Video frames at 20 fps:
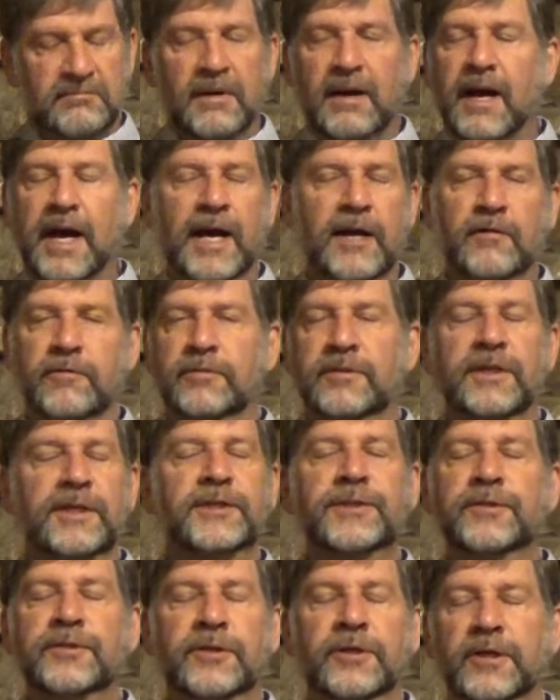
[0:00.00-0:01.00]
I don't
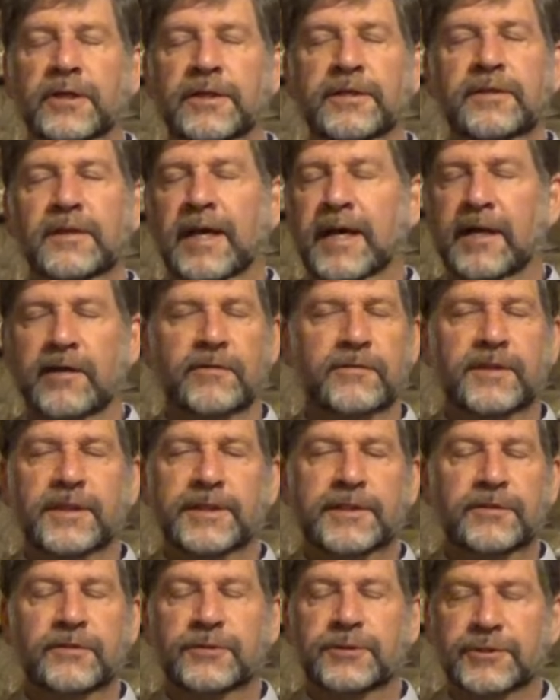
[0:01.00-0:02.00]
think you could. I don't
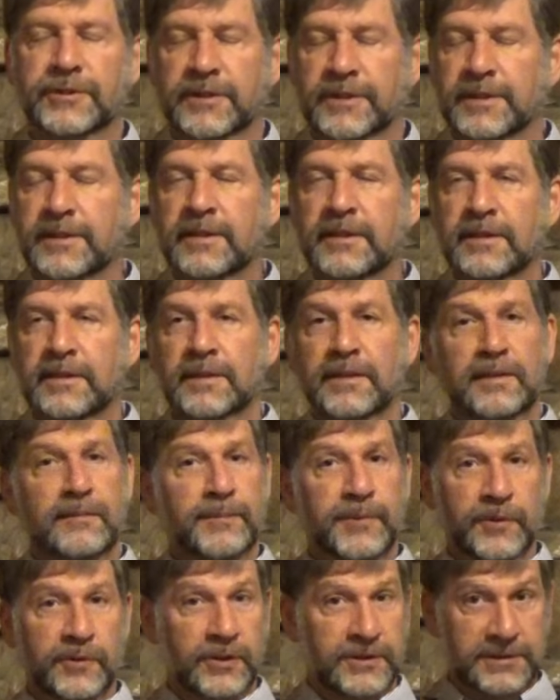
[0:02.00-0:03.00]
think you should.
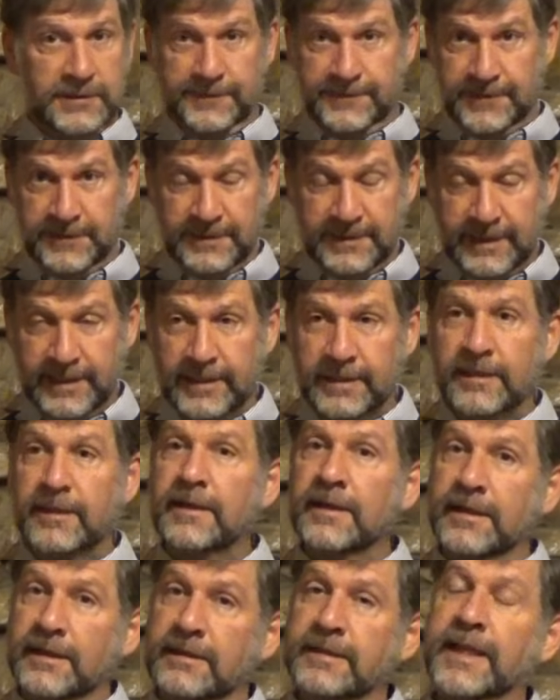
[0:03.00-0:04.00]
Because if you did,
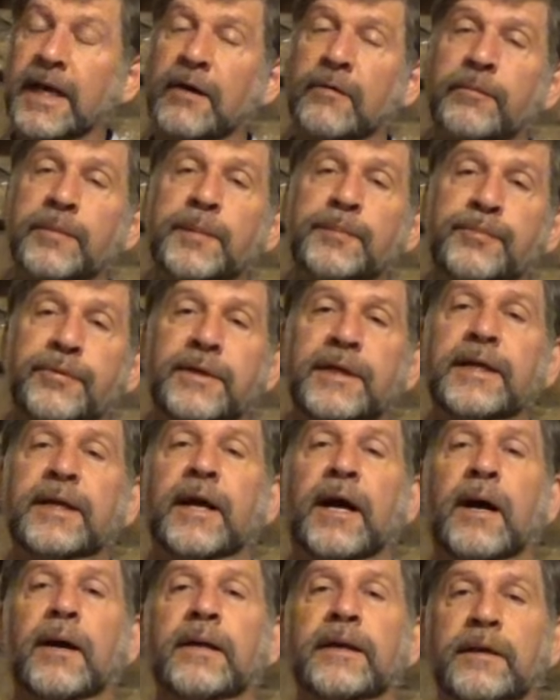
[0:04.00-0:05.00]
that would be pretty
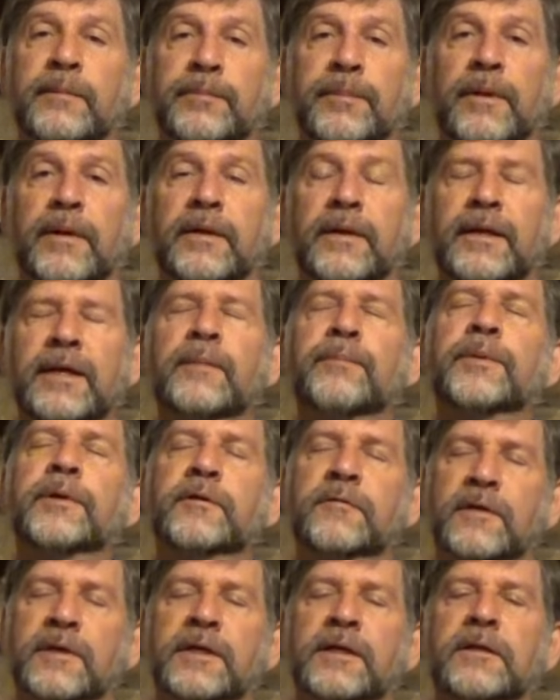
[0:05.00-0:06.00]

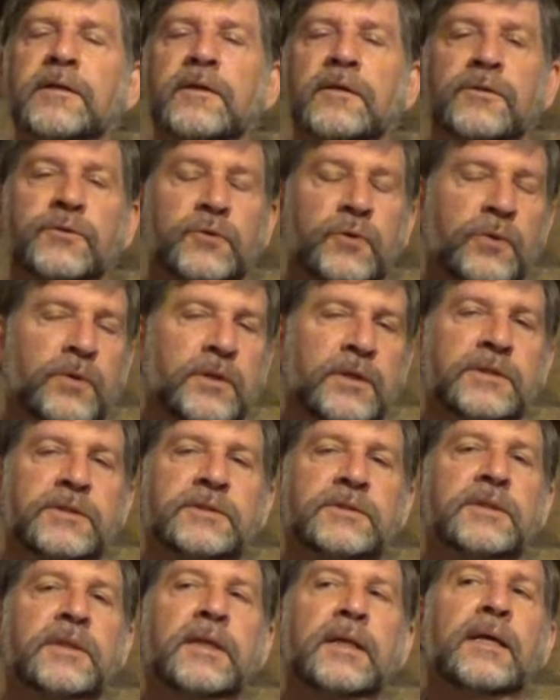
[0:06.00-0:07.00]
hypocritical
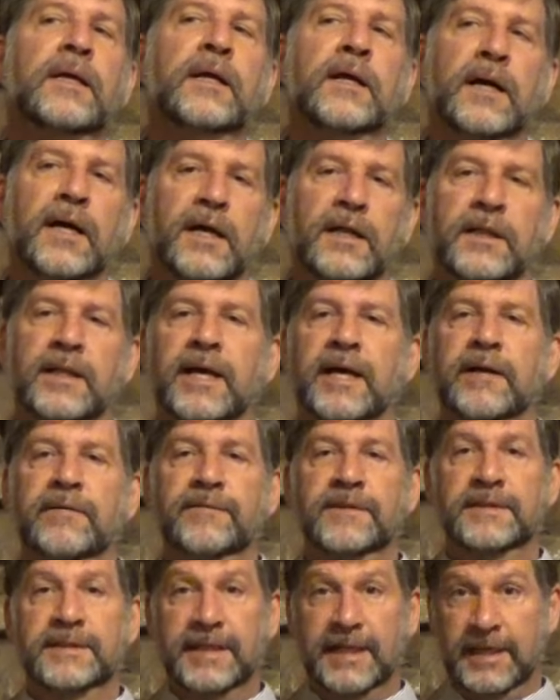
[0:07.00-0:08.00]
towards a lot of
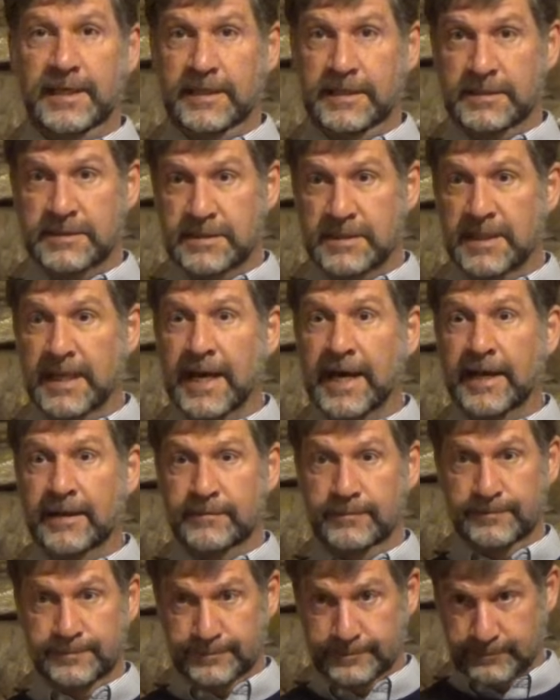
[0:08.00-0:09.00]
the tenets that